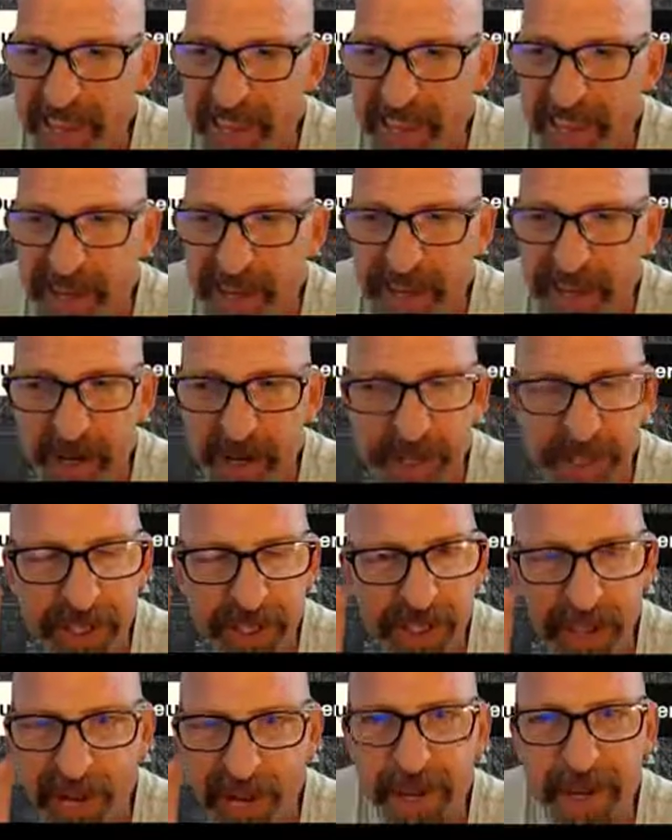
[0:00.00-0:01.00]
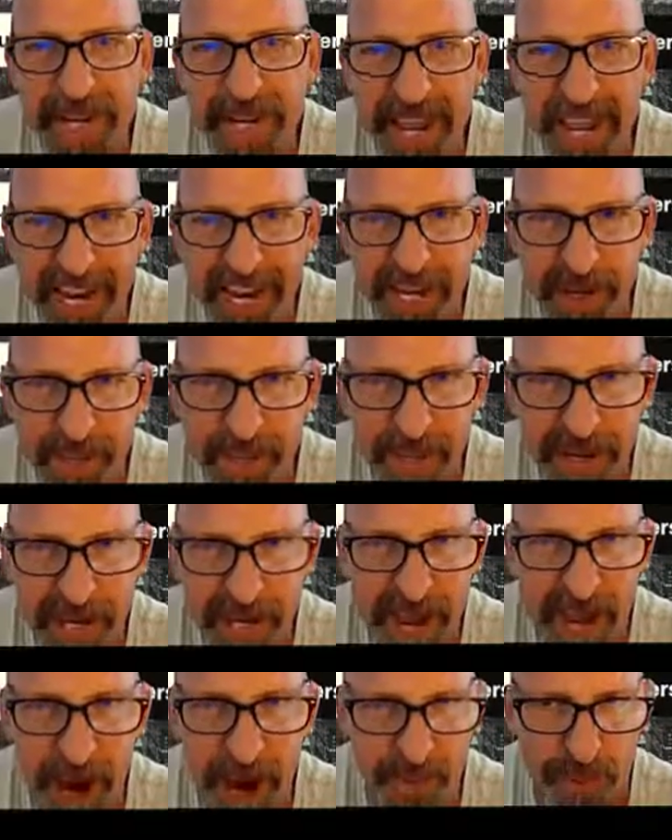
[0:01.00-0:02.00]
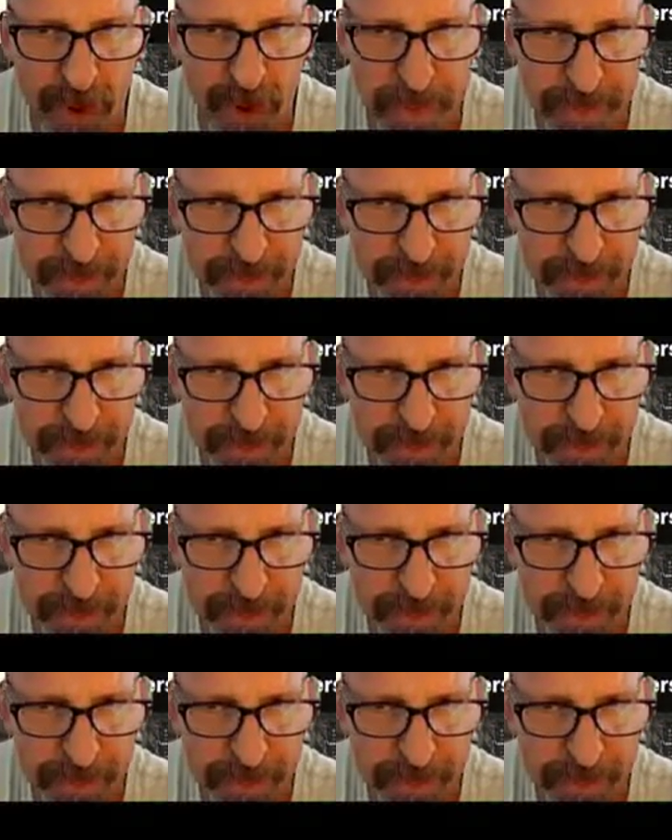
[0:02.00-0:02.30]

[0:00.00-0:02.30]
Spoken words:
that there's got to be an ADP account rep.